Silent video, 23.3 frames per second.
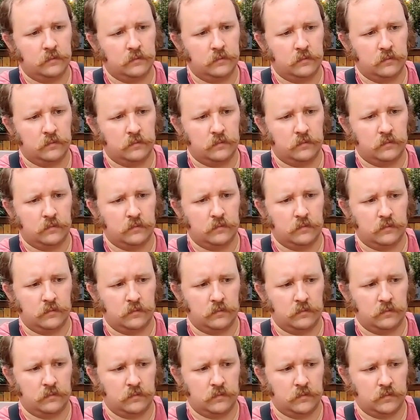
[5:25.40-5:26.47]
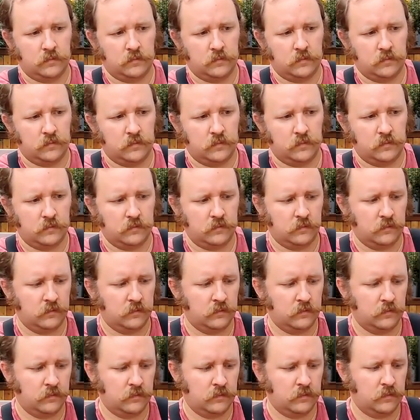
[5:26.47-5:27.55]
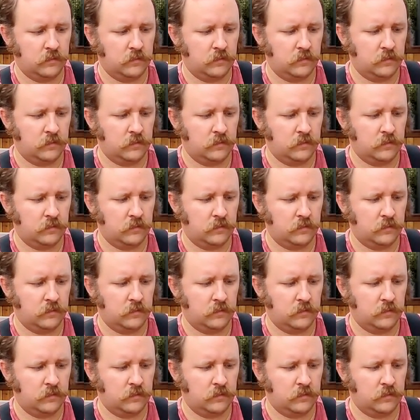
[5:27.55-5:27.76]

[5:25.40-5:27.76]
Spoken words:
Nobody speaks.